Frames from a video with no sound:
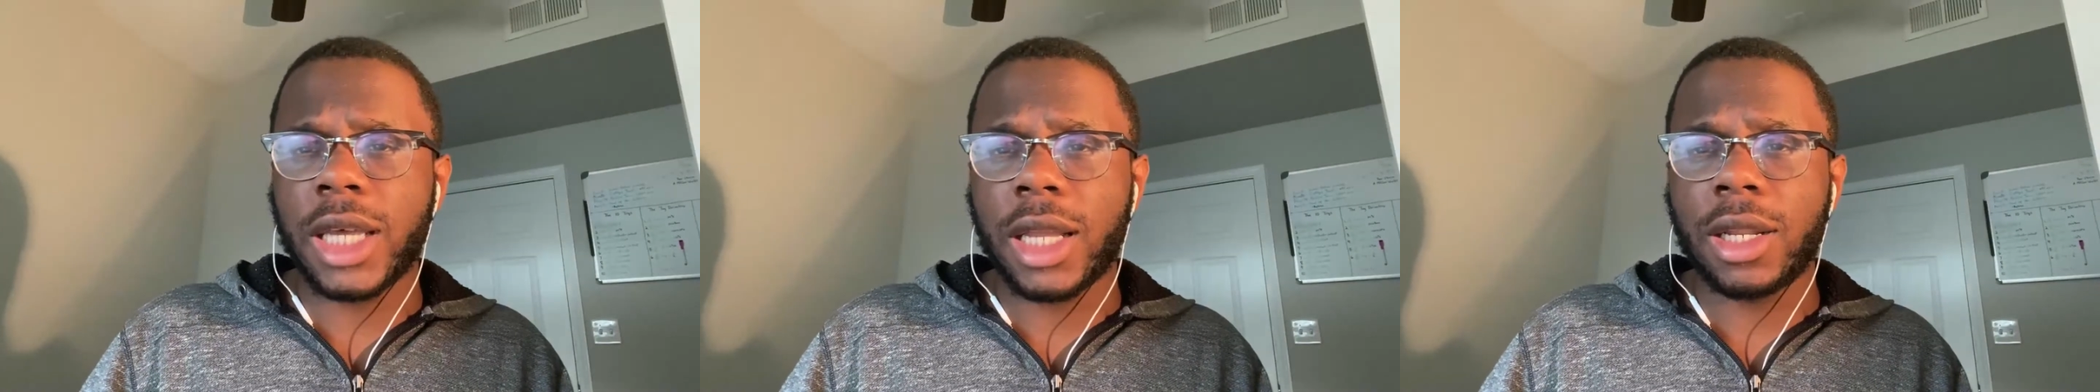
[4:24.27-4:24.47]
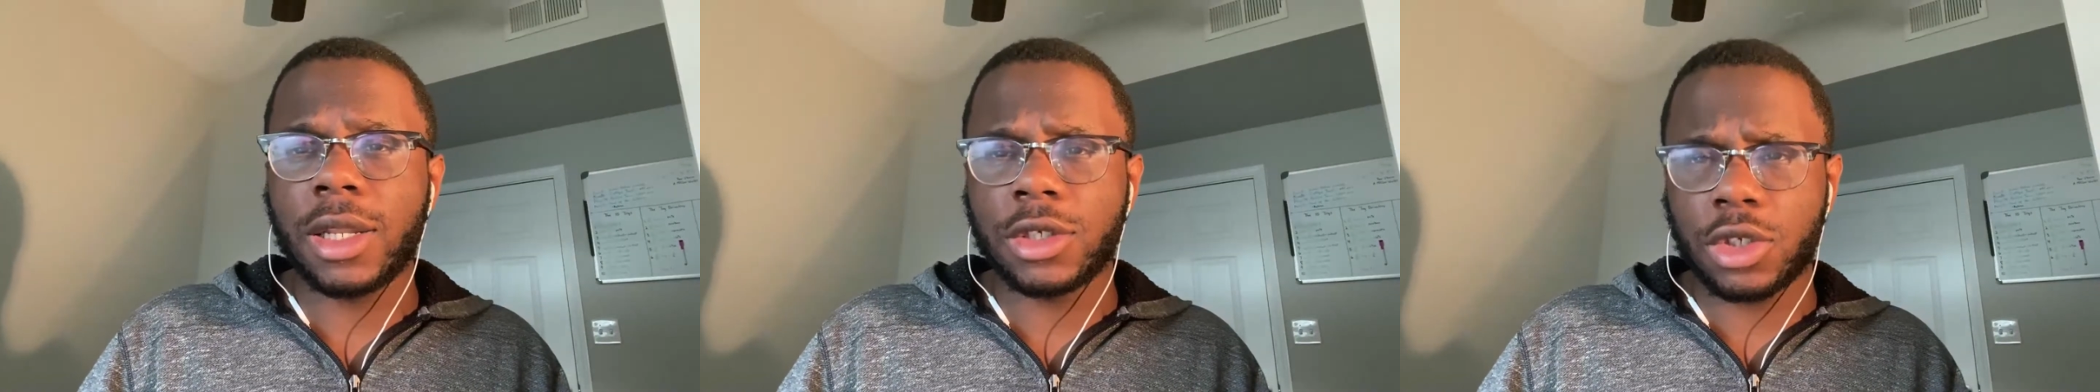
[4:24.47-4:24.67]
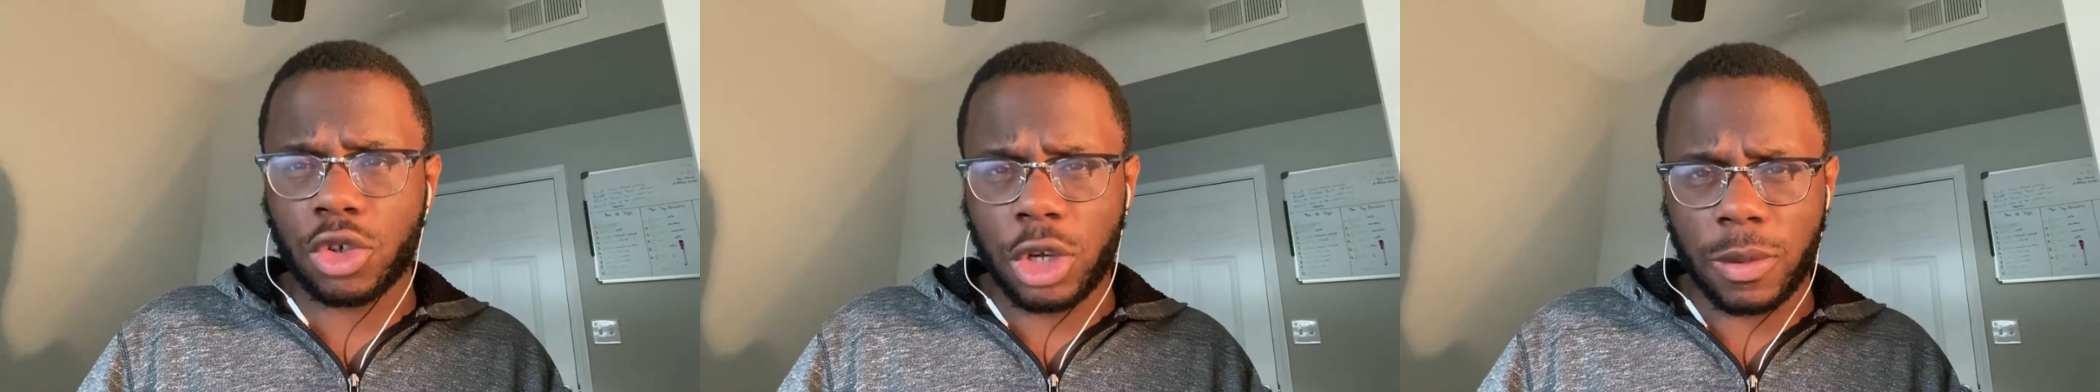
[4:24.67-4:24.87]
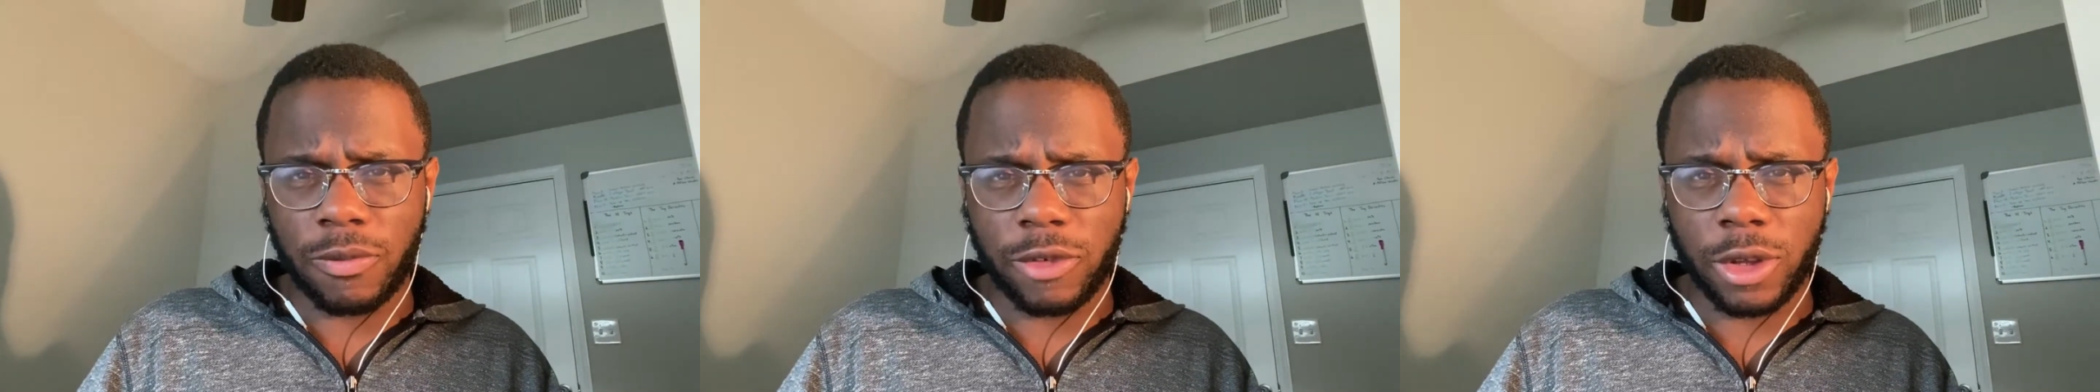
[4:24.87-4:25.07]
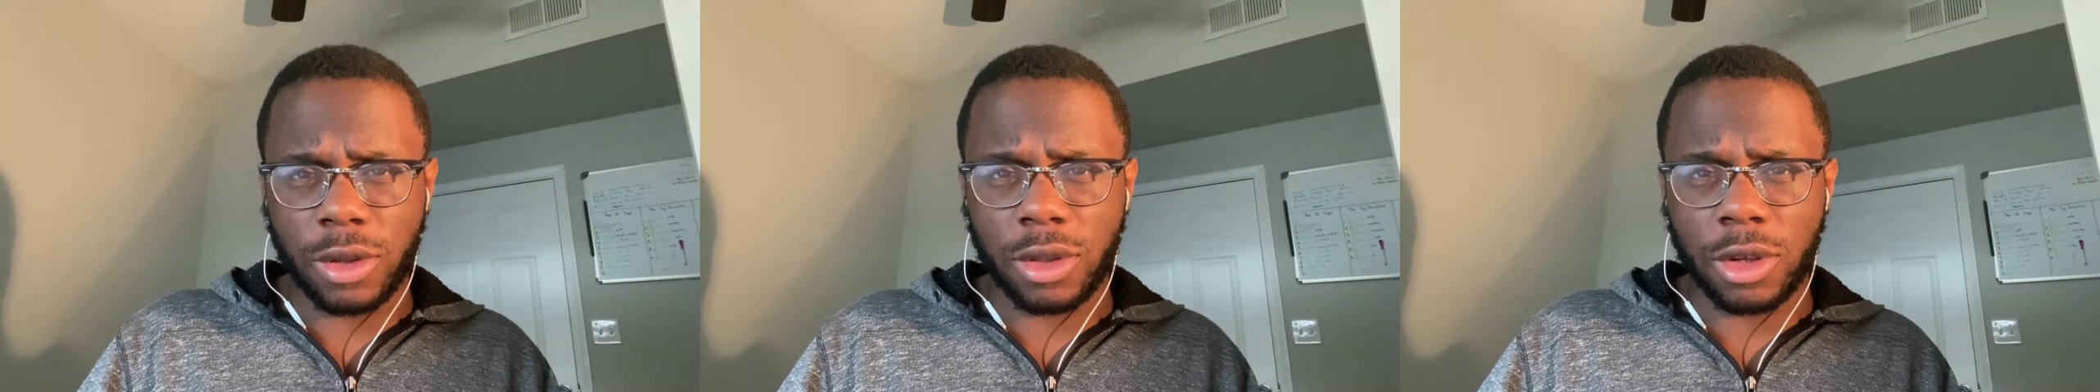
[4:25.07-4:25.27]
and Instagram
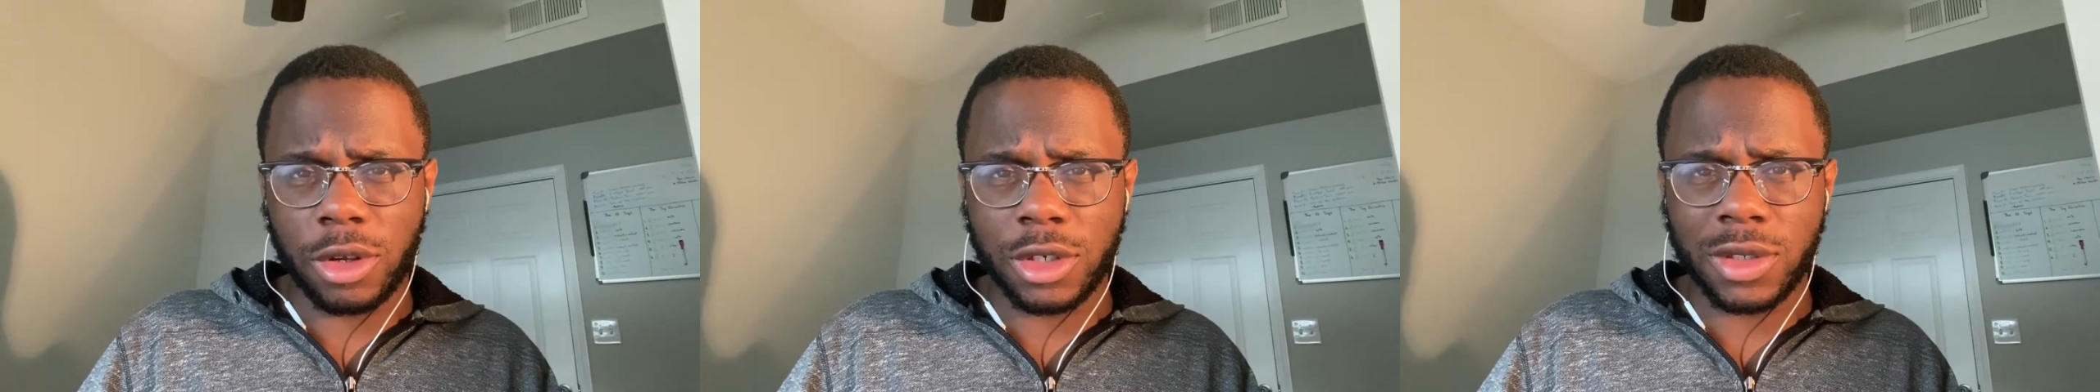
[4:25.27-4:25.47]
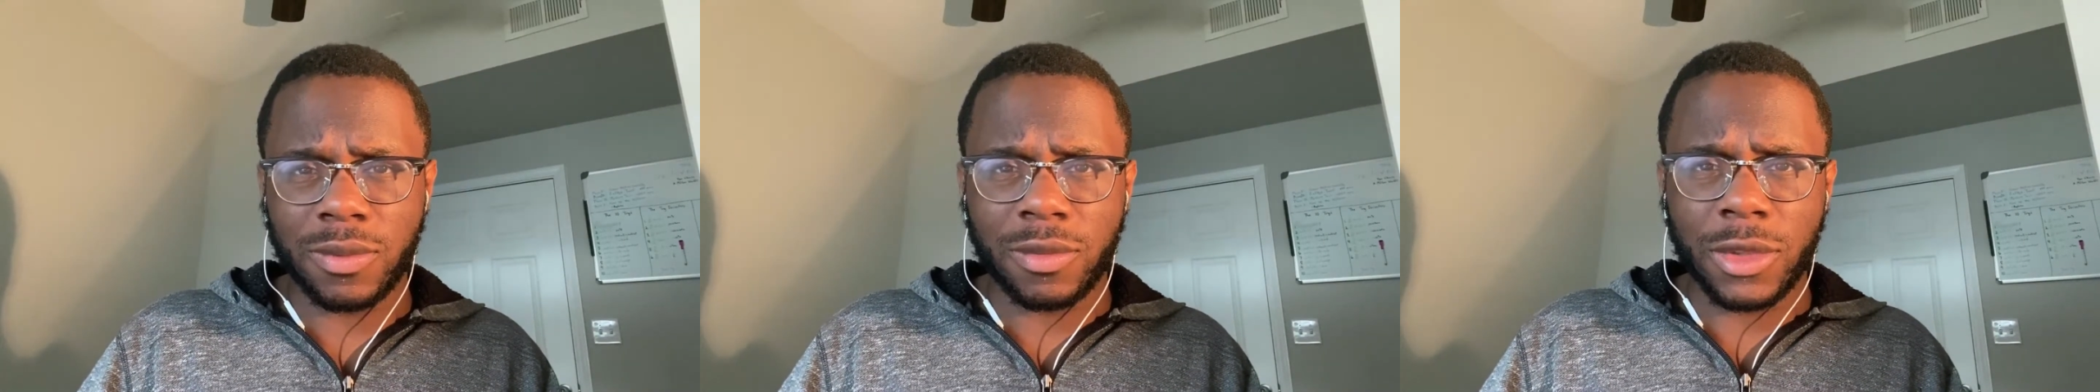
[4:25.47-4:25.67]
filters.